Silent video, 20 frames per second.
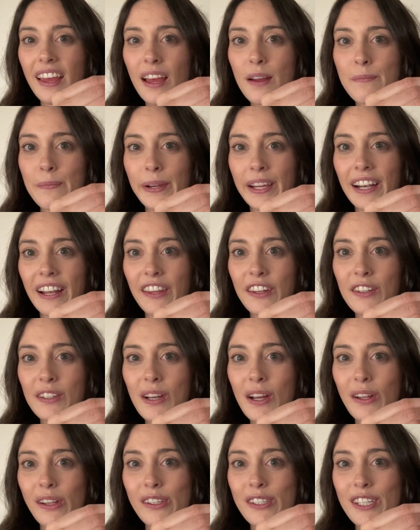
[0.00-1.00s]
Bring it a little
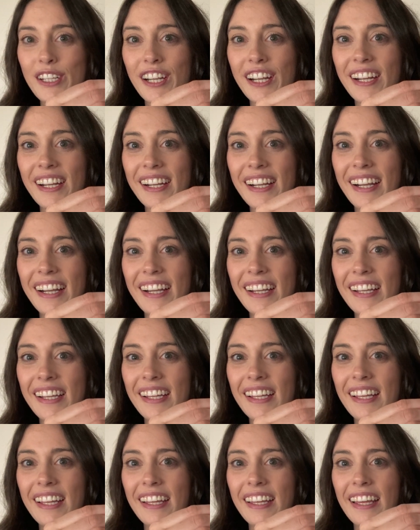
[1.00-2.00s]
closer.
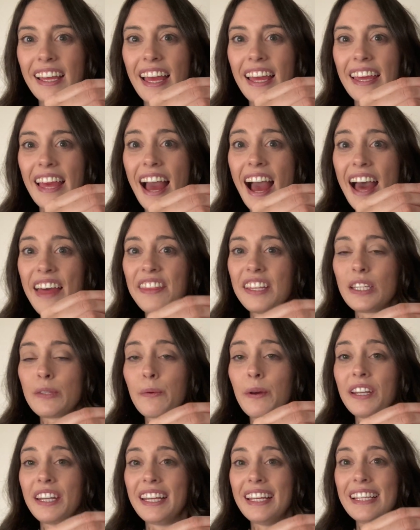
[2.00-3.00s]
Yeah, this
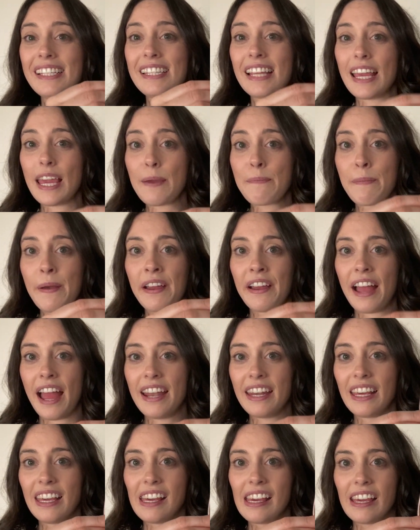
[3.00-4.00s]
one is a
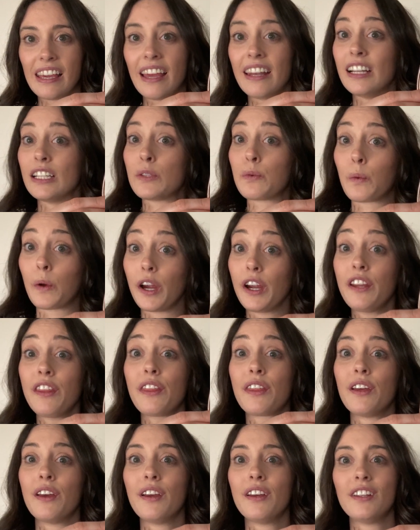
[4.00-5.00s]
penny and it's worth,
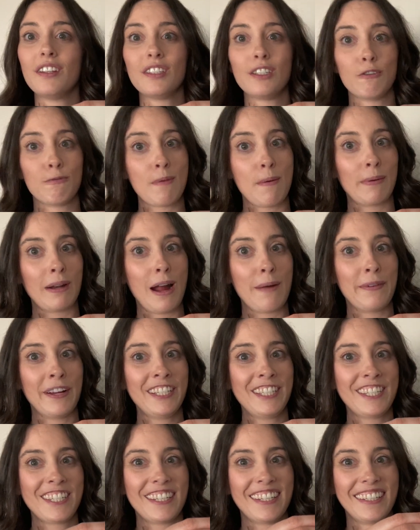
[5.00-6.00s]
do you remember how
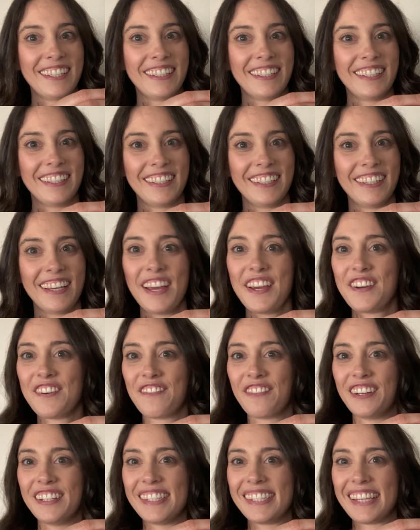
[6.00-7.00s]
much?
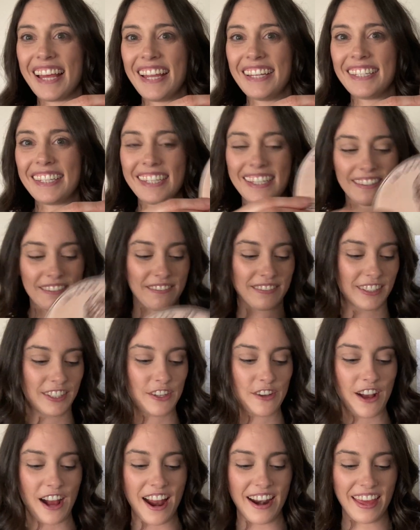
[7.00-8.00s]
1 cent. You
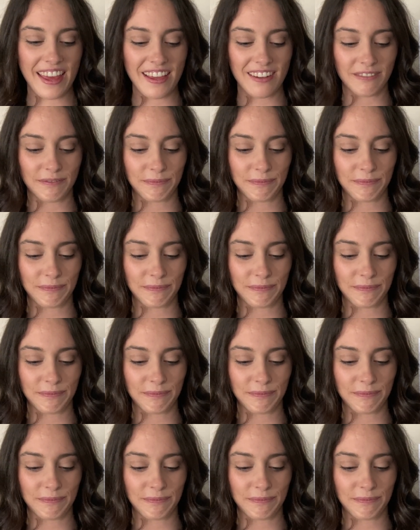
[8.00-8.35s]
got it.